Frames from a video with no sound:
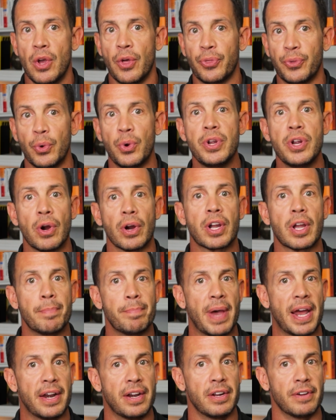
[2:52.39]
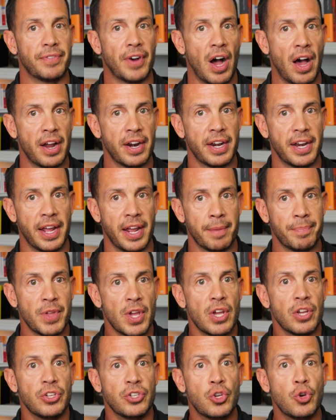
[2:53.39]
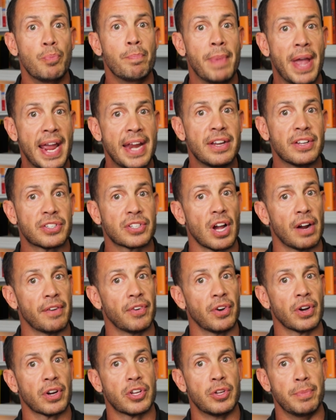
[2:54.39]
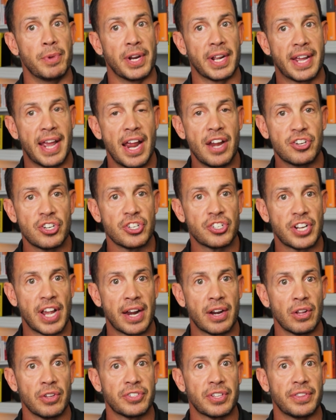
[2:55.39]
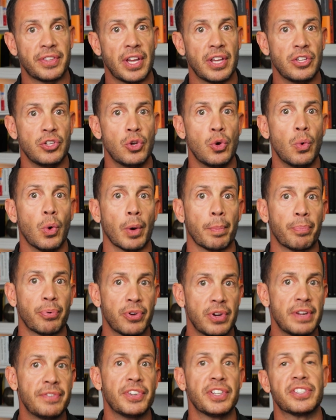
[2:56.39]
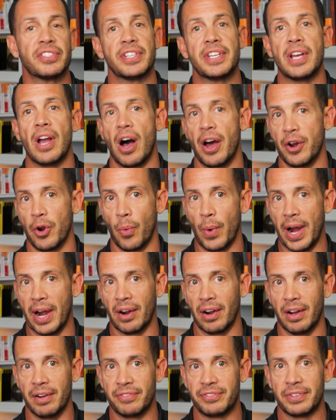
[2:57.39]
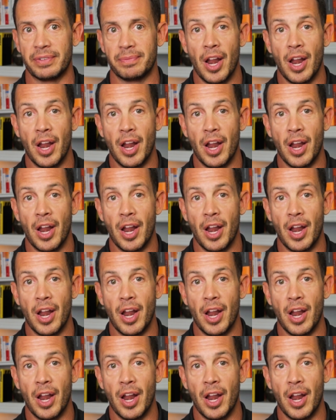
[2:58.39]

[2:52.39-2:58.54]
Through your competitive auditing, you may discover communication channels that you were previously unaware of.